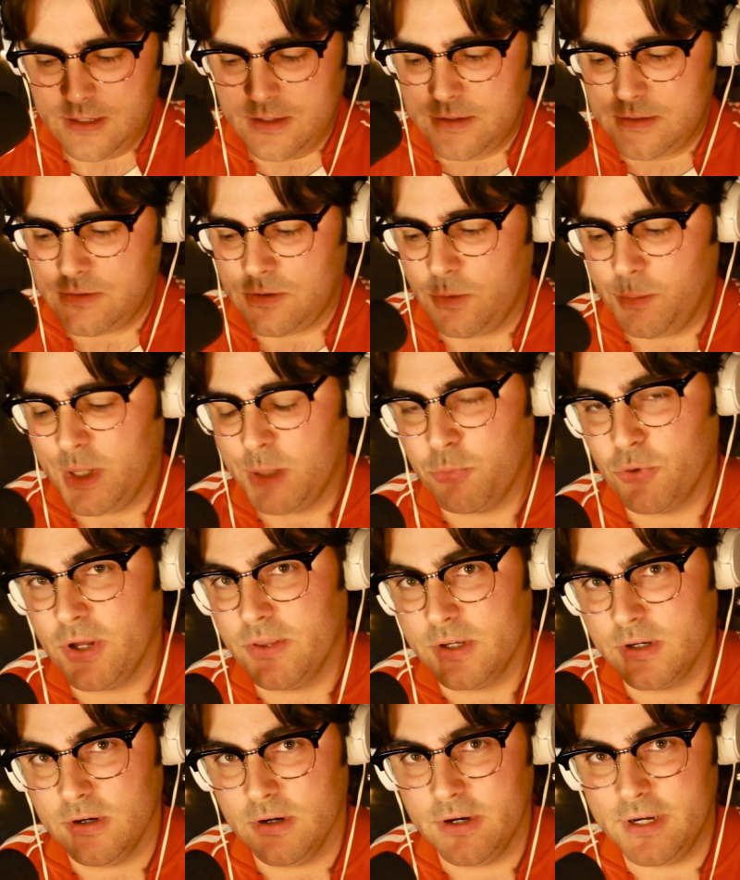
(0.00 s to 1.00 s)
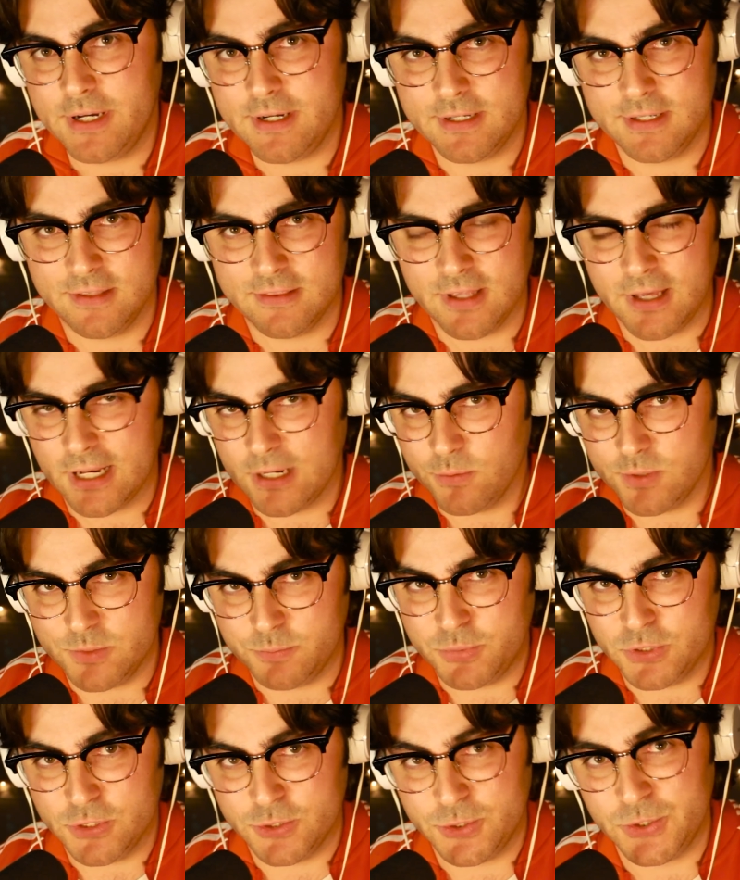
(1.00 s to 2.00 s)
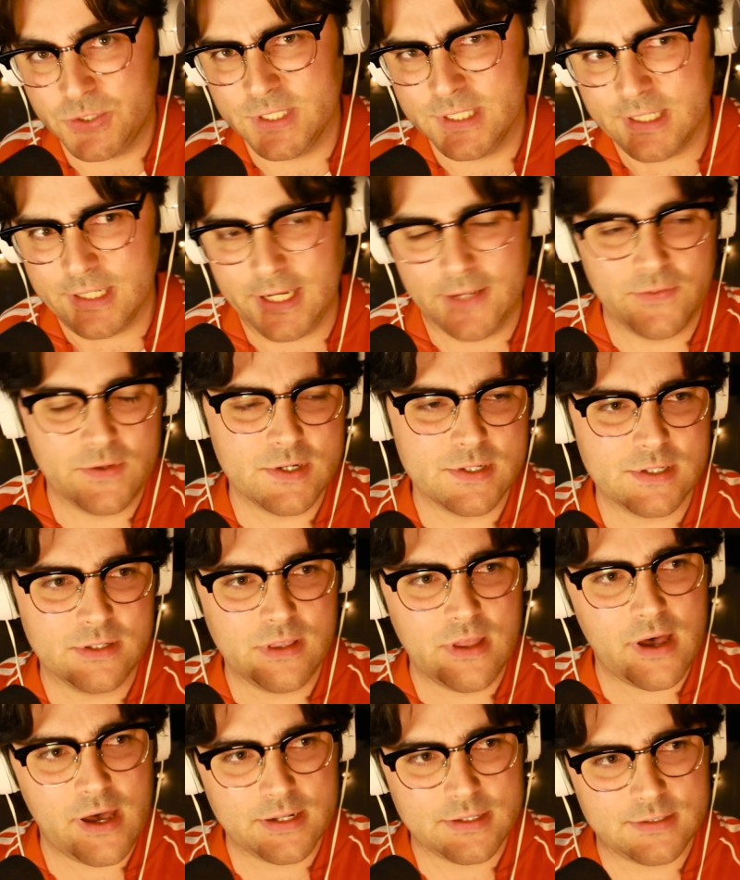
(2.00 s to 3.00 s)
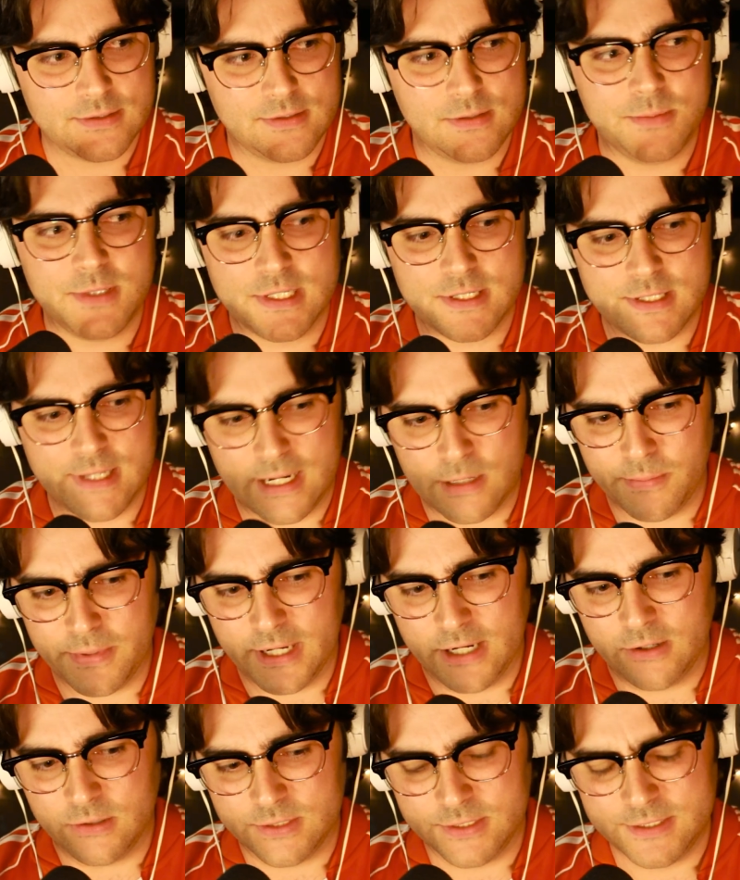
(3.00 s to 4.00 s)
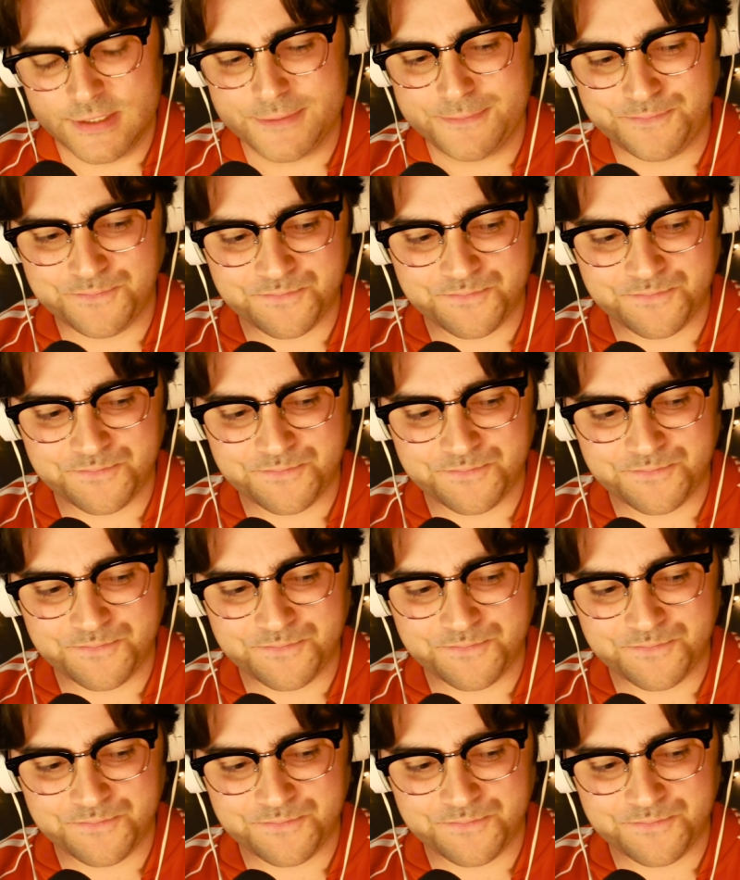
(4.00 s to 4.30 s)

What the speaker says: Told my brother, he thought I was bullshitting, and there's a lot to be said about